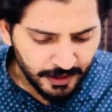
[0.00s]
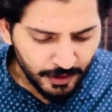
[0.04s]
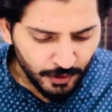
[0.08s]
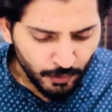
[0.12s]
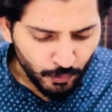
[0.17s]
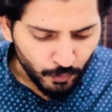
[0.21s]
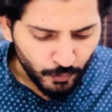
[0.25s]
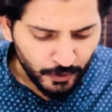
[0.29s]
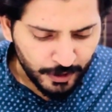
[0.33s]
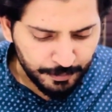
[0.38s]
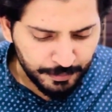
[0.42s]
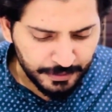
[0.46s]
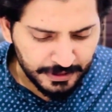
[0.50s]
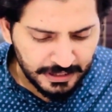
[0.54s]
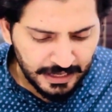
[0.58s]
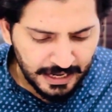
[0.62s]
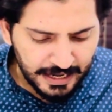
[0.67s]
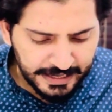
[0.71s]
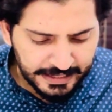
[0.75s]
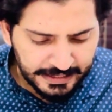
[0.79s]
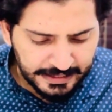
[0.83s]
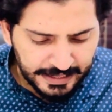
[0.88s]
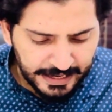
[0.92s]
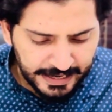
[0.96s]
Weibel
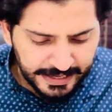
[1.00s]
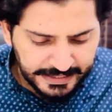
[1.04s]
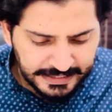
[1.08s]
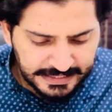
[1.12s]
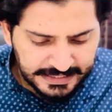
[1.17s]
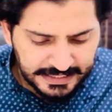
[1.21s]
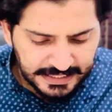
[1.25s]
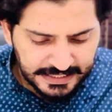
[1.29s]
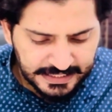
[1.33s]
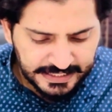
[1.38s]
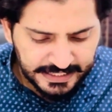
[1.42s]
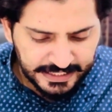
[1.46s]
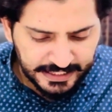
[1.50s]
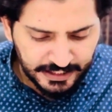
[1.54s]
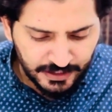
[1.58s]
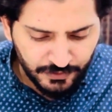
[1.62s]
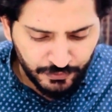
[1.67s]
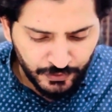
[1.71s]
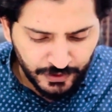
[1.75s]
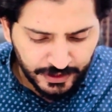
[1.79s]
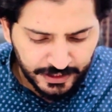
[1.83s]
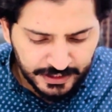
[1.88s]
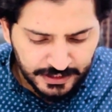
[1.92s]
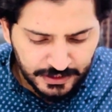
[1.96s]
highlights the
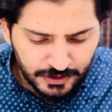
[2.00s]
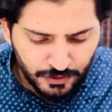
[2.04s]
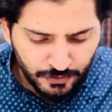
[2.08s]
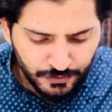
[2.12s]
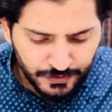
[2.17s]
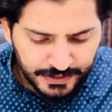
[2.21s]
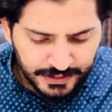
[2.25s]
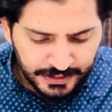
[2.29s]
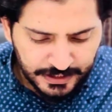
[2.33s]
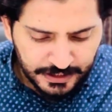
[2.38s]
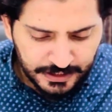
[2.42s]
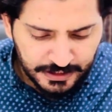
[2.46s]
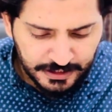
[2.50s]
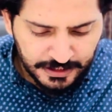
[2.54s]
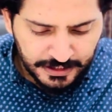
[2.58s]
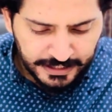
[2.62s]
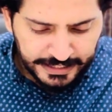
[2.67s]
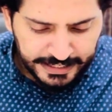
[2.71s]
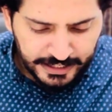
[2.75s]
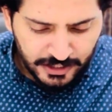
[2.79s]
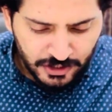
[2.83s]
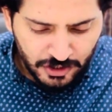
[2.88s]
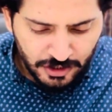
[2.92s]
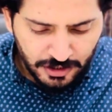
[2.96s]
significance of certain
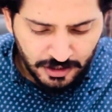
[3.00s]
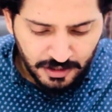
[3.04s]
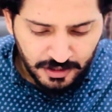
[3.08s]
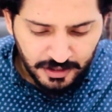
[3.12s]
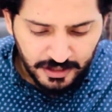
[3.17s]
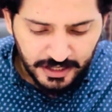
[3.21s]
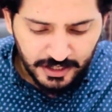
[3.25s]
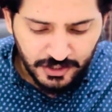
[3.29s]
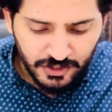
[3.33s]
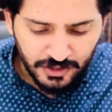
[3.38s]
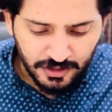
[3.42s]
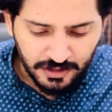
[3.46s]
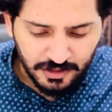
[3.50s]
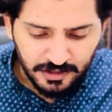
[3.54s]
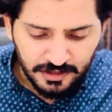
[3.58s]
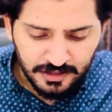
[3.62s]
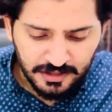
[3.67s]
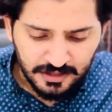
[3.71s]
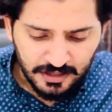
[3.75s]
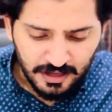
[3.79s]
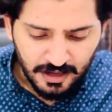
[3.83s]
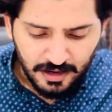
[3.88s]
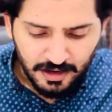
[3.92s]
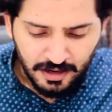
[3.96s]
Asian
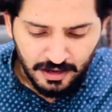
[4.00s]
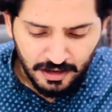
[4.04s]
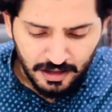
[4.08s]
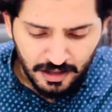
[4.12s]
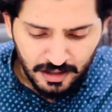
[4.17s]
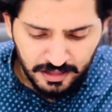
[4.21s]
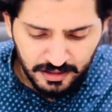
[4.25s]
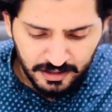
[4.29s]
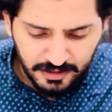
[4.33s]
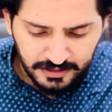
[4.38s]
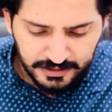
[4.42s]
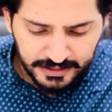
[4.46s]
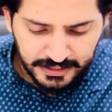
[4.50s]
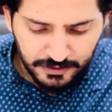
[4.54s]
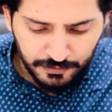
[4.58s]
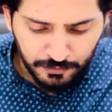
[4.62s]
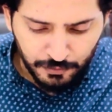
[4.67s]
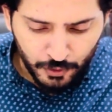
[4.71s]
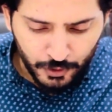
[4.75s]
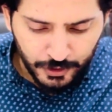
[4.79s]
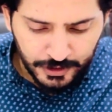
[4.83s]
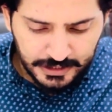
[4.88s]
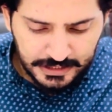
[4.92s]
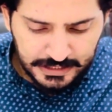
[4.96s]
nations, nothing that
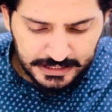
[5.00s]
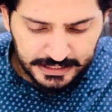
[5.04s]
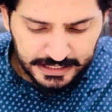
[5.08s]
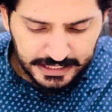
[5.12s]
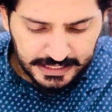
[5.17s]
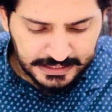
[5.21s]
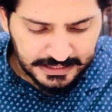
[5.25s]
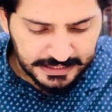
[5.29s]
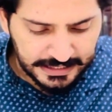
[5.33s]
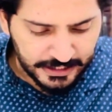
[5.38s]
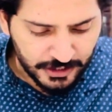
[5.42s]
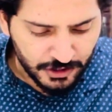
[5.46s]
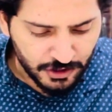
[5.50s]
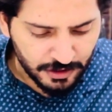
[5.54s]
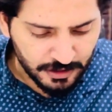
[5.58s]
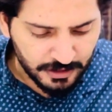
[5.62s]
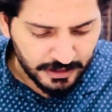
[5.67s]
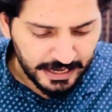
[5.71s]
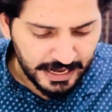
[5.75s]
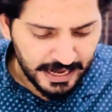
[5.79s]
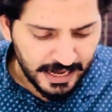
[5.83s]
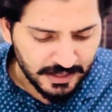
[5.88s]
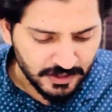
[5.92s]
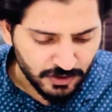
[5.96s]
voice translation
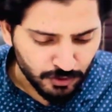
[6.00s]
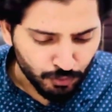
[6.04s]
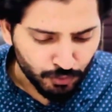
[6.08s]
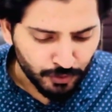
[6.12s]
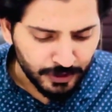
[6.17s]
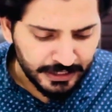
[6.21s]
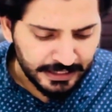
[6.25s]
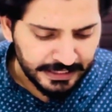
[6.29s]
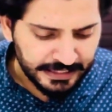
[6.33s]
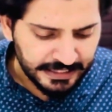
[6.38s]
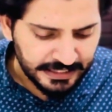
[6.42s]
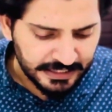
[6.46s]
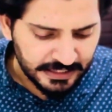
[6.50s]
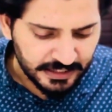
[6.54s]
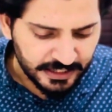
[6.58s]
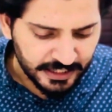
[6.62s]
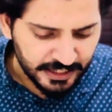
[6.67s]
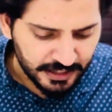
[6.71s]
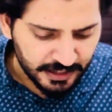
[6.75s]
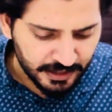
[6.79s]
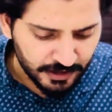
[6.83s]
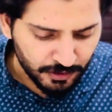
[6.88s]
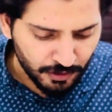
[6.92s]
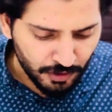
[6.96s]
has really
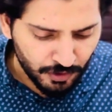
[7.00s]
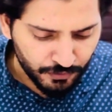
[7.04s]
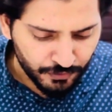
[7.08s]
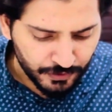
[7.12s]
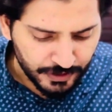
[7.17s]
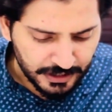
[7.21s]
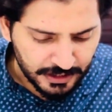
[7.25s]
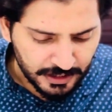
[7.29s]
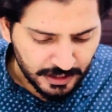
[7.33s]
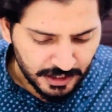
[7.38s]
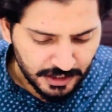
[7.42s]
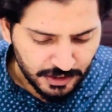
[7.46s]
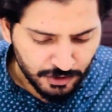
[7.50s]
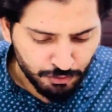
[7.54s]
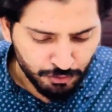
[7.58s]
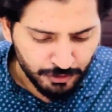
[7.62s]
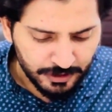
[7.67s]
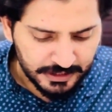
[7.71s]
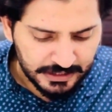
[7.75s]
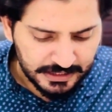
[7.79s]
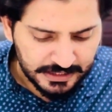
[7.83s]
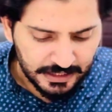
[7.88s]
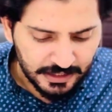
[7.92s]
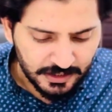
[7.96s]
taken off in
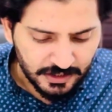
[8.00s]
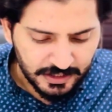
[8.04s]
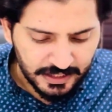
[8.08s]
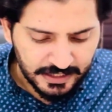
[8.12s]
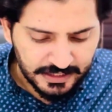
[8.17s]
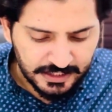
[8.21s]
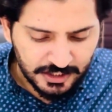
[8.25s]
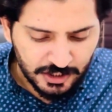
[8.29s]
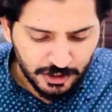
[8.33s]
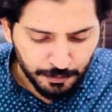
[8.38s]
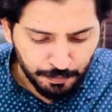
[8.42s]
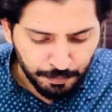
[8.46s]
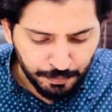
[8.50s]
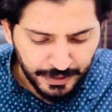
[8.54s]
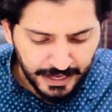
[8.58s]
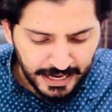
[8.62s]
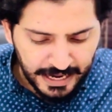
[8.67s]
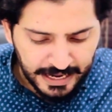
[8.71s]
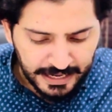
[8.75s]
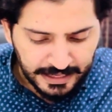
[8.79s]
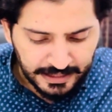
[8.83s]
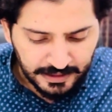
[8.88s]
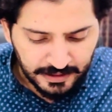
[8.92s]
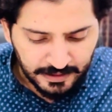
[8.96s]
countries such as
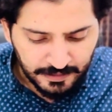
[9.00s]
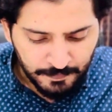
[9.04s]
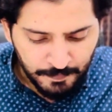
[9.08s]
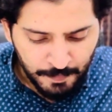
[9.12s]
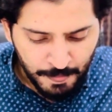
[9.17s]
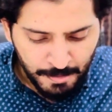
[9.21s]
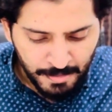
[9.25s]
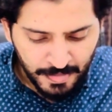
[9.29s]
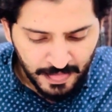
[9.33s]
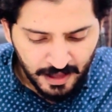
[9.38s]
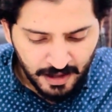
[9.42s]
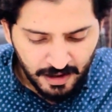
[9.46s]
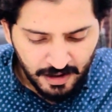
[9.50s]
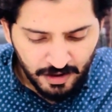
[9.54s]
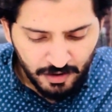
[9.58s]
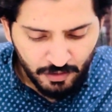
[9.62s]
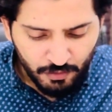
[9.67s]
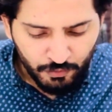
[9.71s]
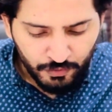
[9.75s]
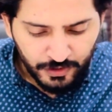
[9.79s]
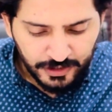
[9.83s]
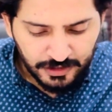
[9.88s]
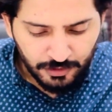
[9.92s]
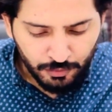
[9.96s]
Japan,
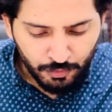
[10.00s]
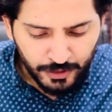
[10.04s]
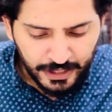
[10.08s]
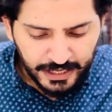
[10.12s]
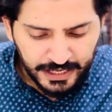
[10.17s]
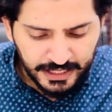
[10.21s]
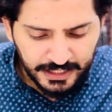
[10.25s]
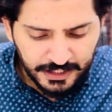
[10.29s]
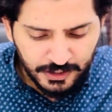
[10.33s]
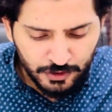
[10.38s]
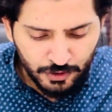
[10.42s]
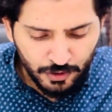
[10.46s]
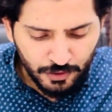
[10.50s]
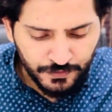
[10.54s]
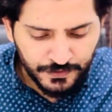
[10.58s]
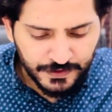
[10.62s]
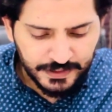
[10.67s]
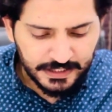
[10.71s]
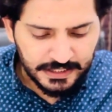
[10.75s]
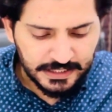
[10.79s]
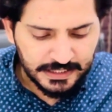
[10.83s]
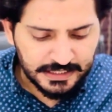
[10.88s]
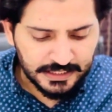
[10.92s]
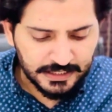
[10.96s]
with range of
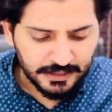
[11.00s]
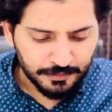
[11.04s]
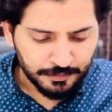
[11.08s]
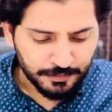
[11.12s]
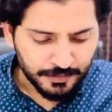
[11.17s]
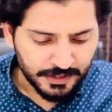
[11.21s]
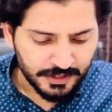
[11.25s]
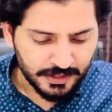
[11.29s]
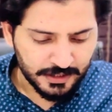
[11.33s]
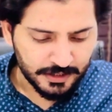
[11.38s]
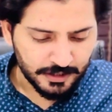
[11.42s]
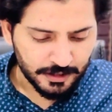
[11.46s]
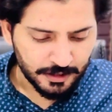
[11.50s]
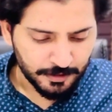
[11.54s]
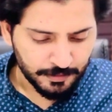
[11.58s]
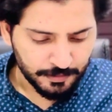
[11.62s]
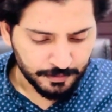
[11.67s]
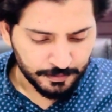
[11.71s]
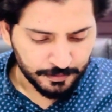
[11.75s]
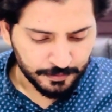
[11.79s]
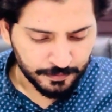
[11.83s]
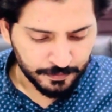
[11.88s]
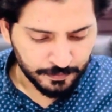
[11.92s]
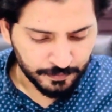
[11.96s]
systems.
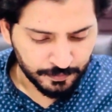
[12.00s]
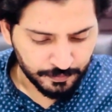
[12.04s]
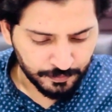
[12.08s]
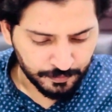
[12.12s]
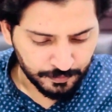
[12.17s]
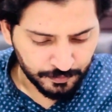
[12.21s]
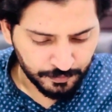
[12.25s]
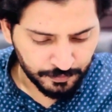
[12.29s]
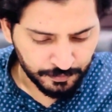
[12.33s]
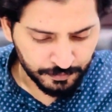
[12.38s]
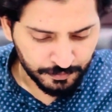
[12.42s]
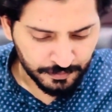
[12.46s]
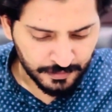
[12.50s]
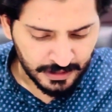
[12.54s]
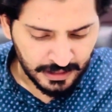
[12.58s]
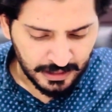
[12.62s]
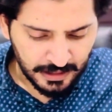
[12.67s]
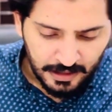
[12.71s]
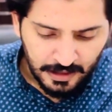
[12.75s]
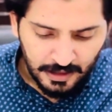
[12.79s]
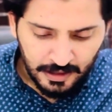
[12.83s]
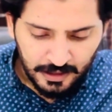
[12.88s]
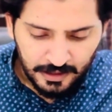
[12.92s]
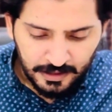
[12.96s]

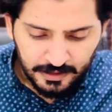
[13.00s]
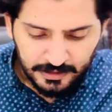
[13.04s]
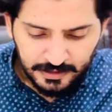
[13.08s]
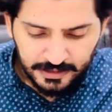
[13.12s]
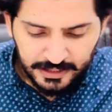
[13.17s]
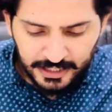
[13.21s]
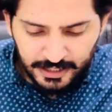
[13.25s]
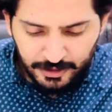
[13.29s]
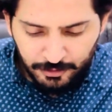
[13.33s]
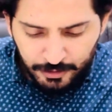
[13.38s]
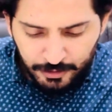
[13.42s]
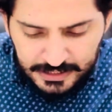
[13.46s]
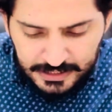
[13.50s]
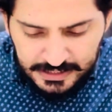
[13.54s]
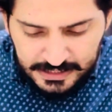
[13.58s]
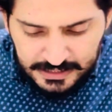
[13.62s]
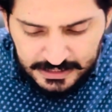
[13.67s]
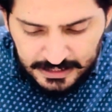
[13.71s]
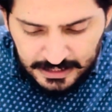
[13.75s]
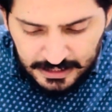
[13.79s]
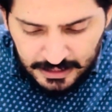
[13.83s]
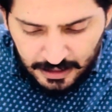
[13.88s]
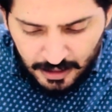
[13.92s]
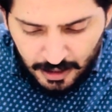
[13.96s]
There
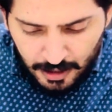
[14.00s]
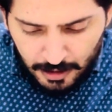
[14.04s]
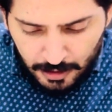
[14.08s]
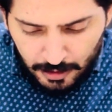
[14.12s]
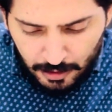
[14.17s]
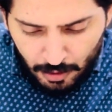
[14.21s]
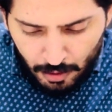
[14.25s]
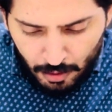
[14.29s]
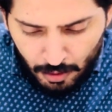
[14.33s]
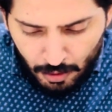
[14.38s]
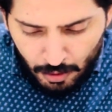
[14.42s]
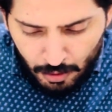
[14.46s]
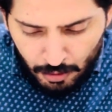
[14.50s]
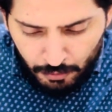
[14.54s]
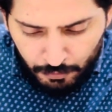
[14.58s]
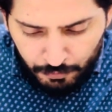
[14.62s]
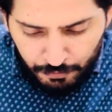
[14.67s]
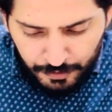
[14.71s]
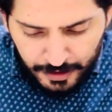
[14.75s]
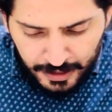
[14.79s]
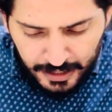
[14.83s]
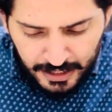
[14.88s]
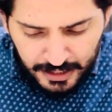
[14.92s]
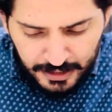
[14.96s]
still a long
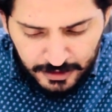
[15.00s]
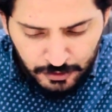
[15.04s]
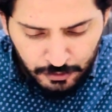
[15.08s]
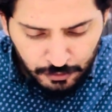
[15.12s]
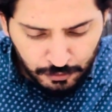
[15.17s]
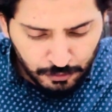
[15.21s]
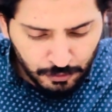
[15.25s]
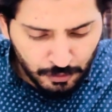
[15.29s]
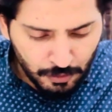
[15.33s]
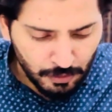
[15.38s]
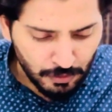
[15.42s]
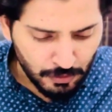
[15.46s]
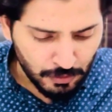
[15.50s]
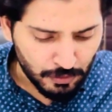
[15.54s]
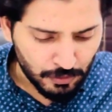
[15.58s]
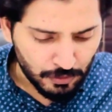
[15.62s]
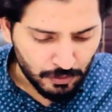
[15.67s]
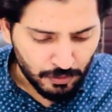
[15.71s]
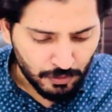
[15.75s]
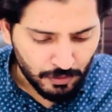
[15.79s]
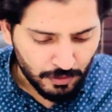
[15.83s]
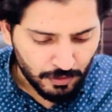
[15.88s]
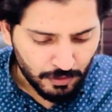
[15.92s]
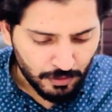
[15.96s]
way to
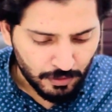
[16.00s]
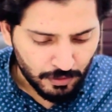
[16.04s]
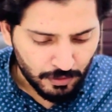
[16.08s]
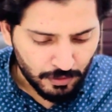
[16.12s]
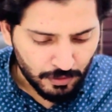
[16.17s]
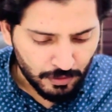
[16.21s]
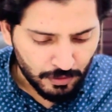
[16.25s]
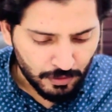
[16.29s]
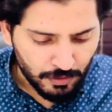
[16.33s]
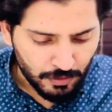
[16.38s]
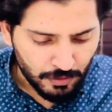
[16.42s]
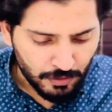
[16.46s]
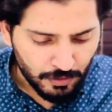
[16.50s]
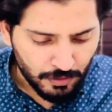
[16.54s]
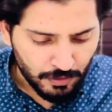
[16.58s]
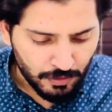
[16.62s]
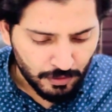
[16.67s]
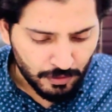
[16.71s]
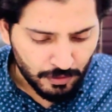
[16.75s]
go, though.